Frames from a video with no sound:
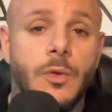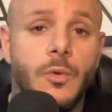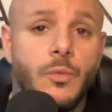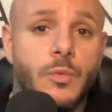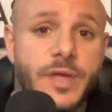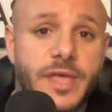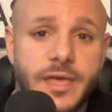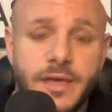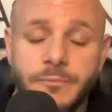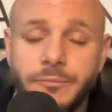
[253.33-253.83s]

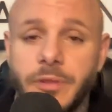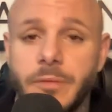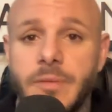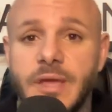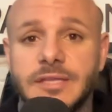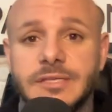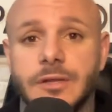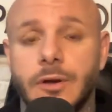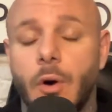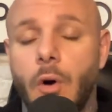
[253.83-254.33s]
We
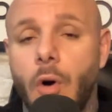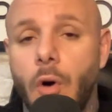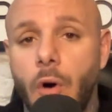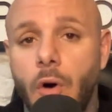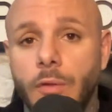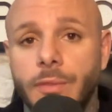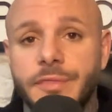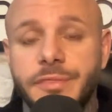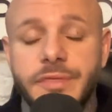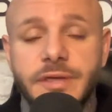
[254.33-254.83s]
implemented
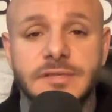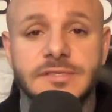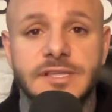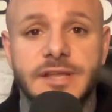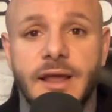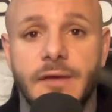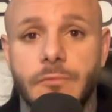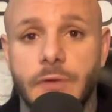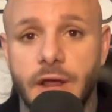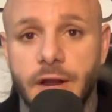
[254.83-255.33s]
all the things that
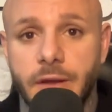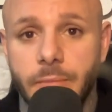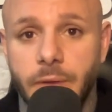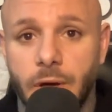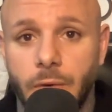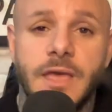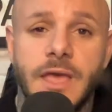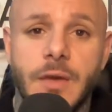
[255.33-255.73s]
I read about.